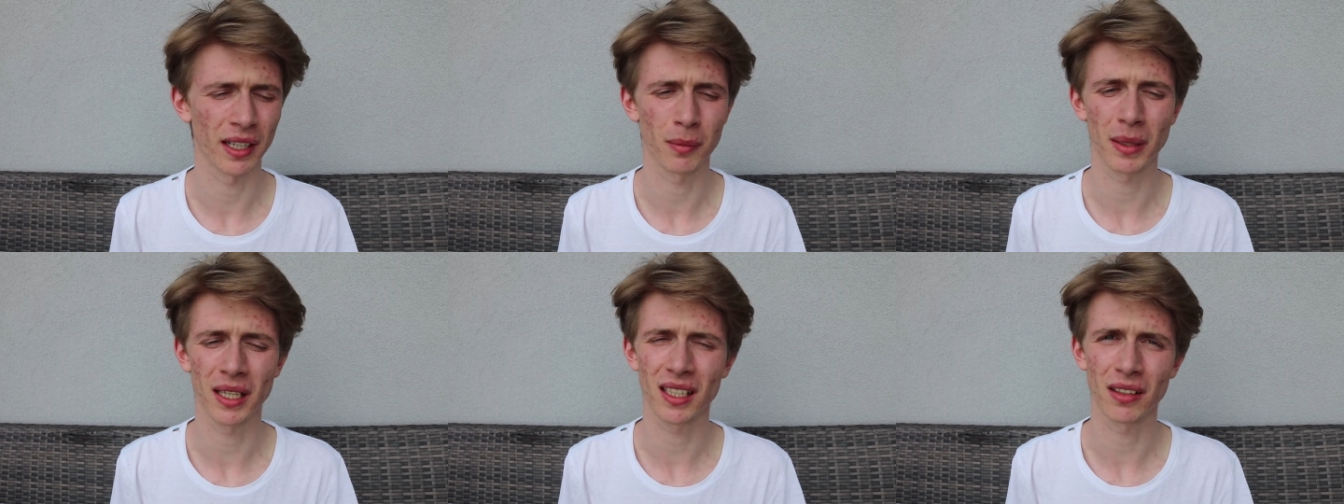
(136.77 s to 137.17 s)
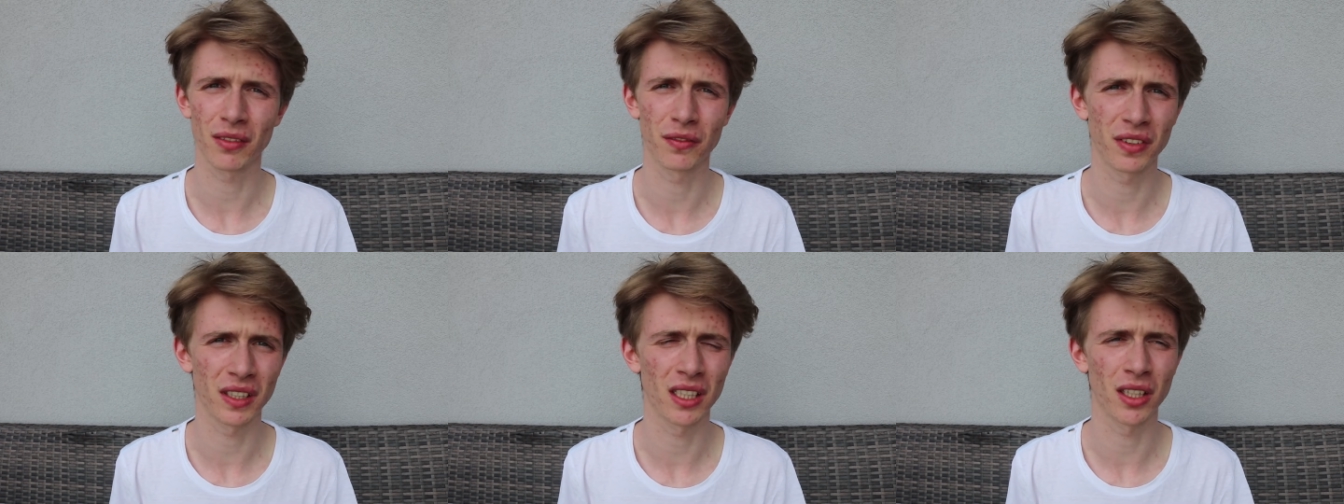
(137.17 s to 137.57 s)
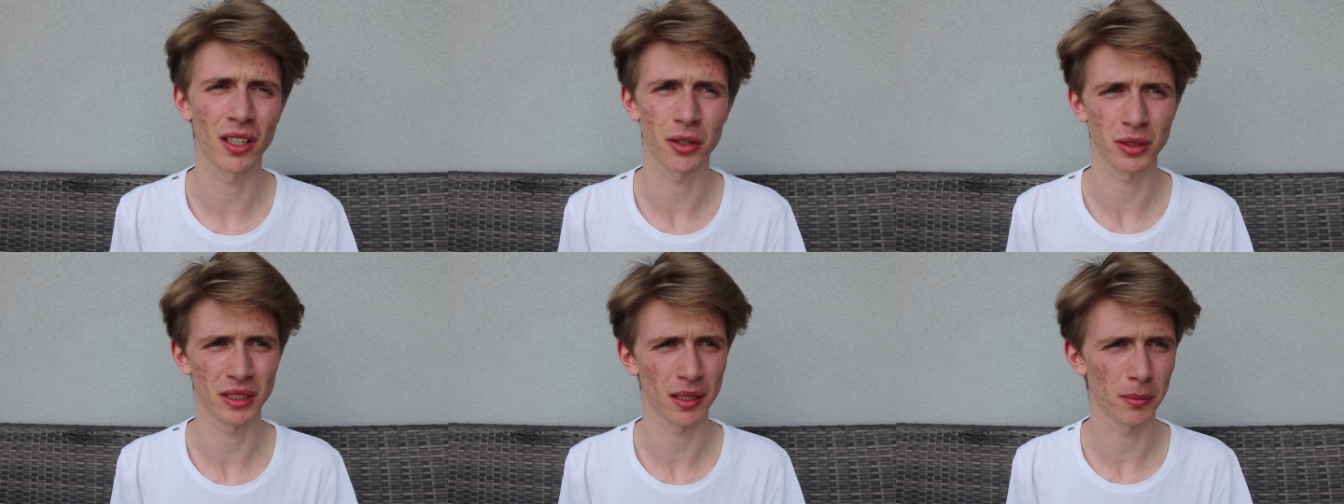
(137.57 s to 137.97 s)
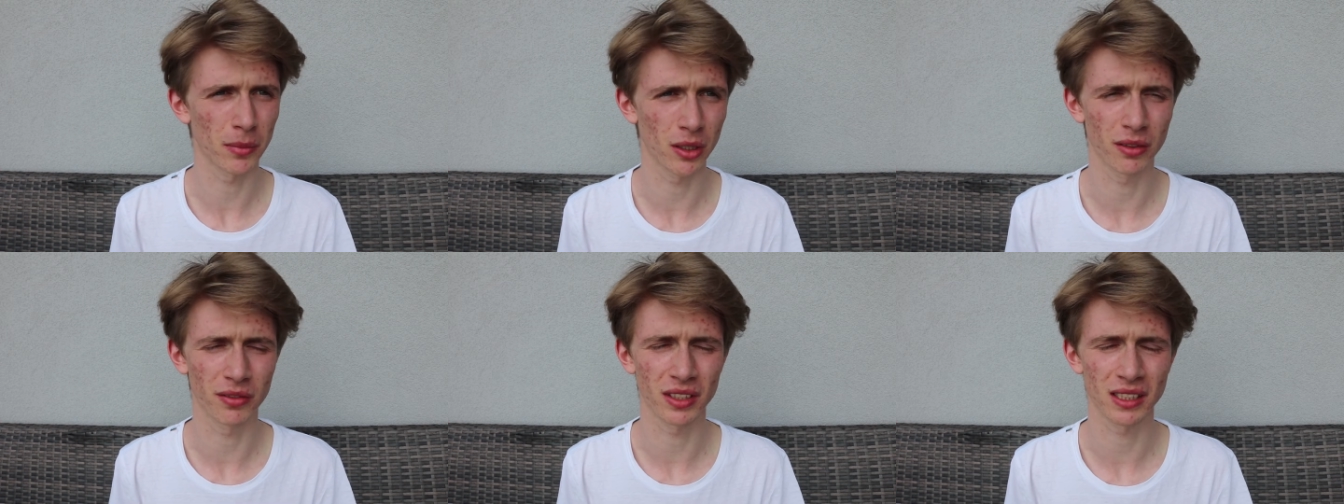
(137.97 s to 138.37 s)
and making videos and
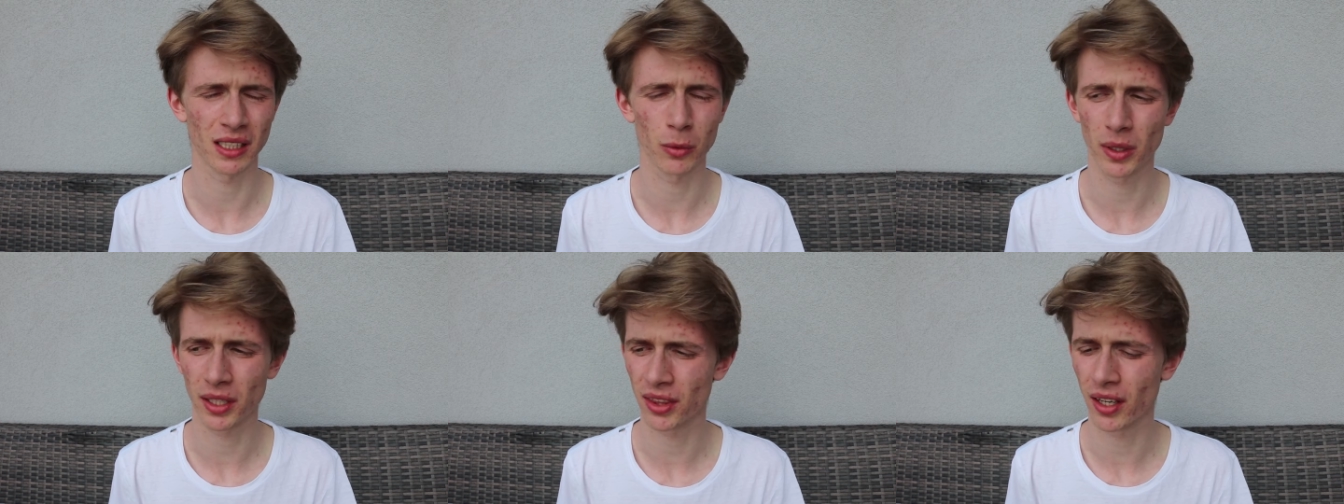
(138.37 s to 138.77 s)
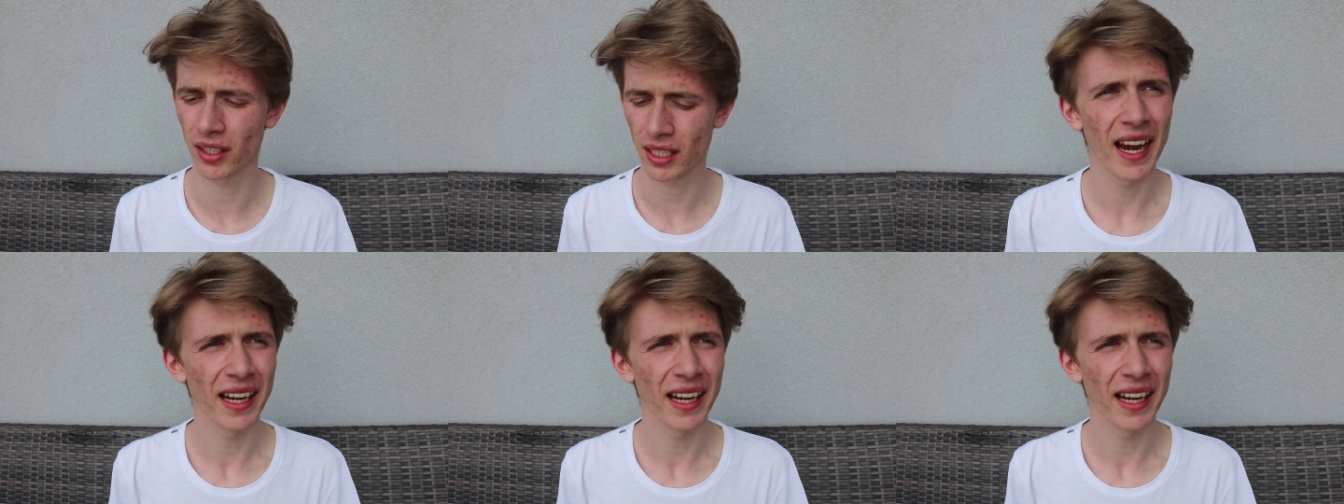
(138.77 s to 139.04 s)
movies and whatnot.